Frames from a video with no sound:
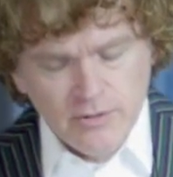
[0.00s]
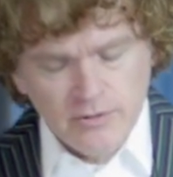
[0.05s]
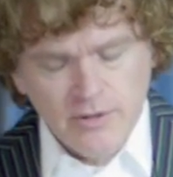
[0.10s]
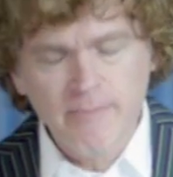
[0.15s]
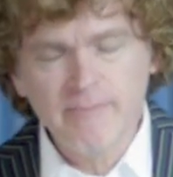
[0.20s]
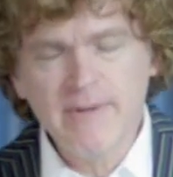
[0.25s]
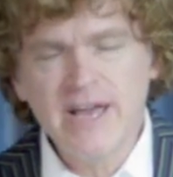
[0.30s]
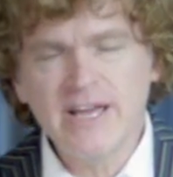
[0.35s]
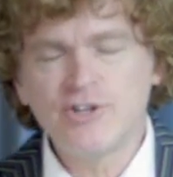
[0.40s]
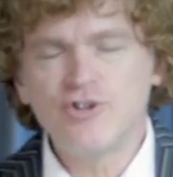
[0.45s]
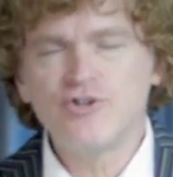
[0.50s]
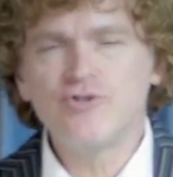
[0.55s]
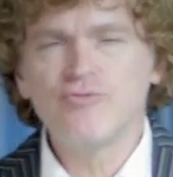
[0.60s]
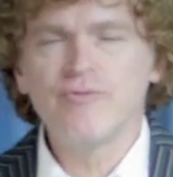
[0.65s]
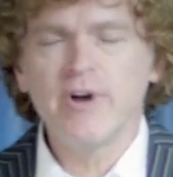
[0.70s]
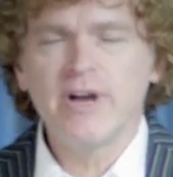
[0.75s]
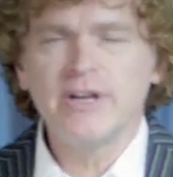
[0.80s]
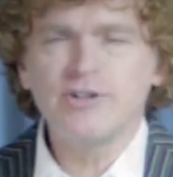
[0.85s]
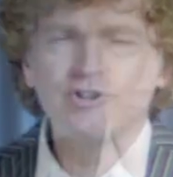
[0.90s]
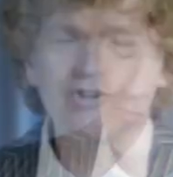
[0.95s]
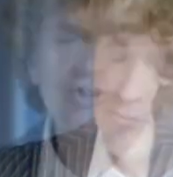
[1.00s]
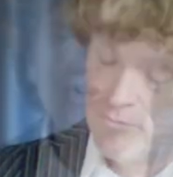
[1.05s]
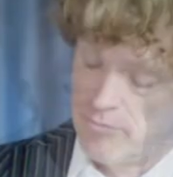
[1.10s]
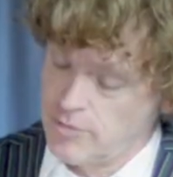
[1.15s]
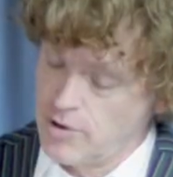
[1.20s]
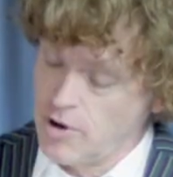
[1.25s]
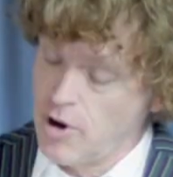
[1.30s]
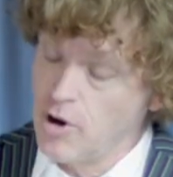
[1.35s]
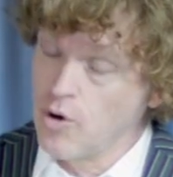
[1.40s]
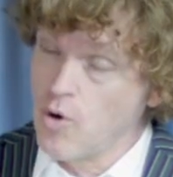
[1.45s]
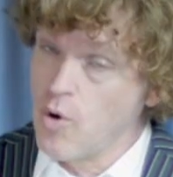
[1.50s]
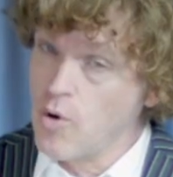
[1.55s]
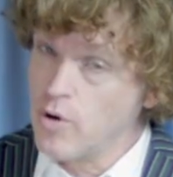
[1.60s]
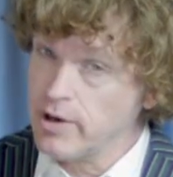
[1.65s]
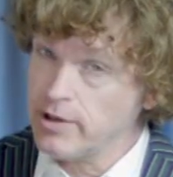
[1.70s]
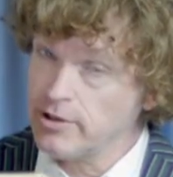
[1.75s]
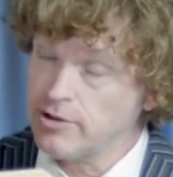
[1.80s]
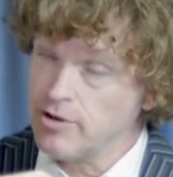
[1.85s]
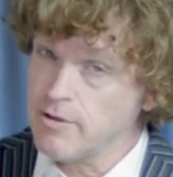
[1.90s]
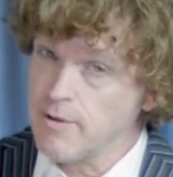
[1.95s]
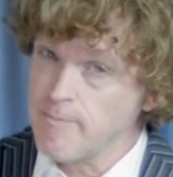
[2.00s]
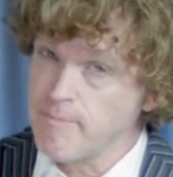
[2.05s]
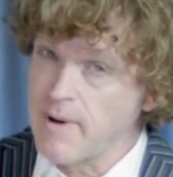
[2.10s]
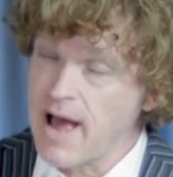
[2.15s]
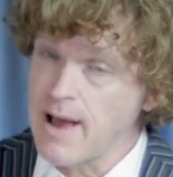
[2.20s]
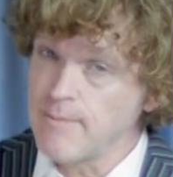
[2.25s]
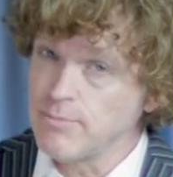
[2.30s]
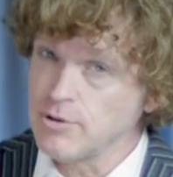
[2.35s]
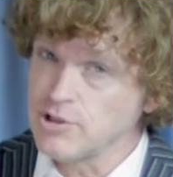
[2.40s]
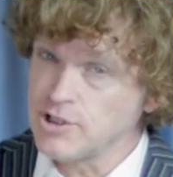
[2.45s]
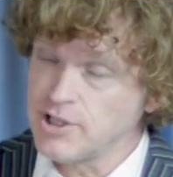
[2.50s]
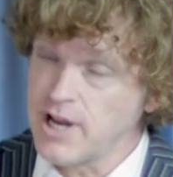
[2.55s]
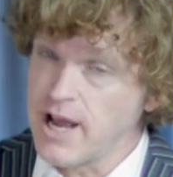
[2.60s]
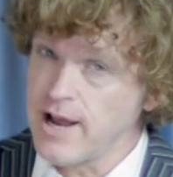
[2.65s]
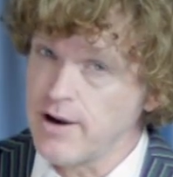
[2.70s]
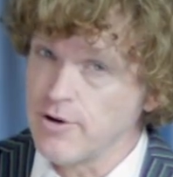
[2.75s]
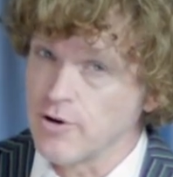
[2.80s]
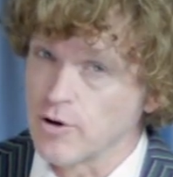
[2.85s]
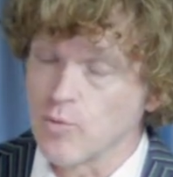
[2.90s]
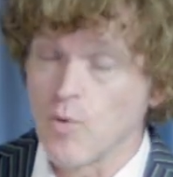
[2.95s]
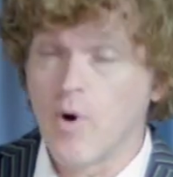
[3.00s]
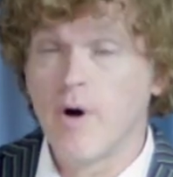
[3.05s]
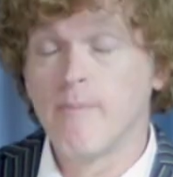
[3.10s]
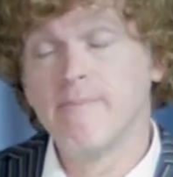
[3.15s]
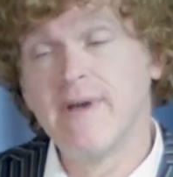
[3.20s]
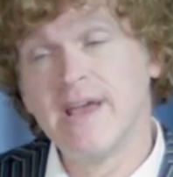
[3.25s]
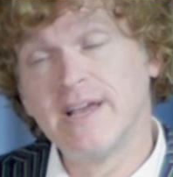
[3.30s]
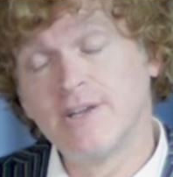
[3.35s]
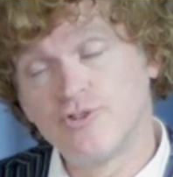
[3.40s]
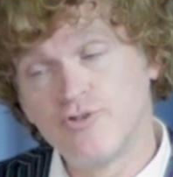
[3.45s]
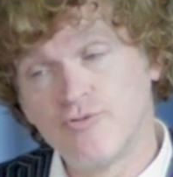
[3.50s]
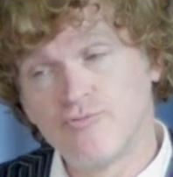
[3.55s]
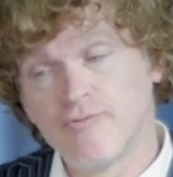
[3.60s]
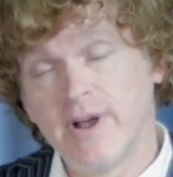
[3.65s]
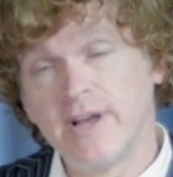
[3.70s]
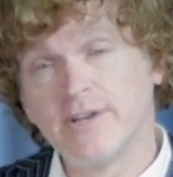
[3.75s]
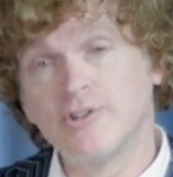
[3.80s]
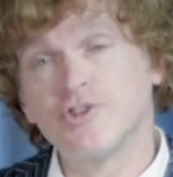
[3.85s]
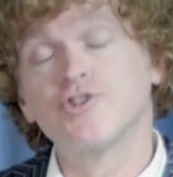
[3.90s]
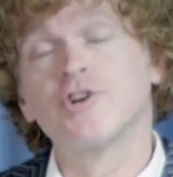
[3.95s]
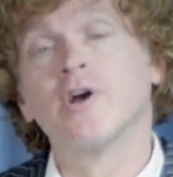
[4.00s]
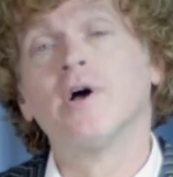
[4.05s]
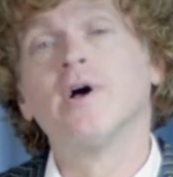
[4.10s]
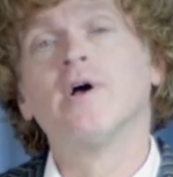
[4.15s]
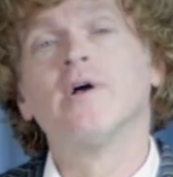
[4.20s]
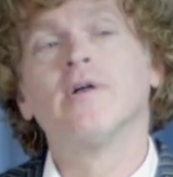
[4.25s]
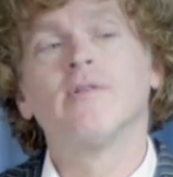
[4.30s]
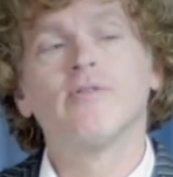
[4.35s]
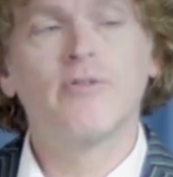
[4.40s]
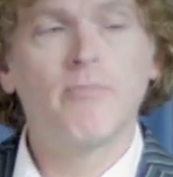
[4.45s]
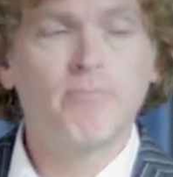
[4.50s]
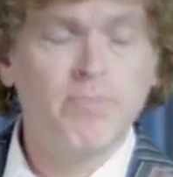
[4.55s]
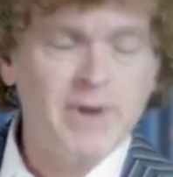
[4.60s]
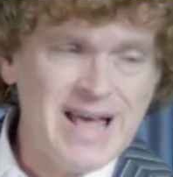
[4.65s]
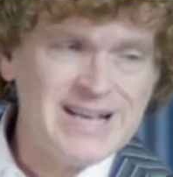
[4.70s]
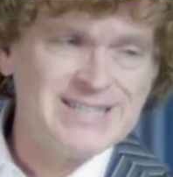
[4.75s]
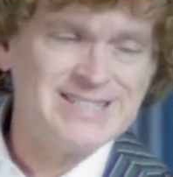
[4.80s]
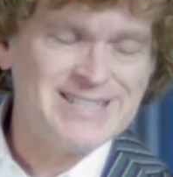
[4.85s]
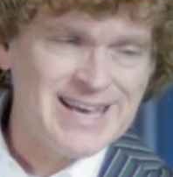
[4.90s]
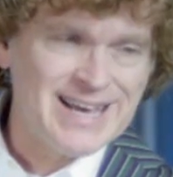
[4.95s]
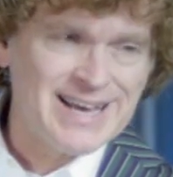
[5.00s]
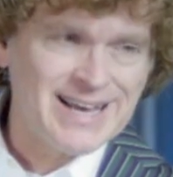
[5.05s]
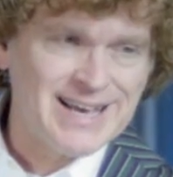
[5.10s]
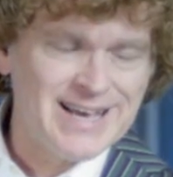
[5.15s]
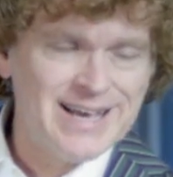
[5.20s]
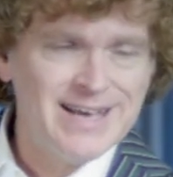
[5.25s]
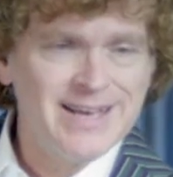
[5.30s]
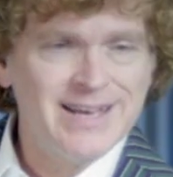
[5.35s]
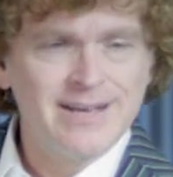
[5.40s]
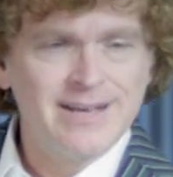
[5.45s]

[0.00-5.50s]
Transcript: that makes you rich according to the Bible standard what makes you rich the blessing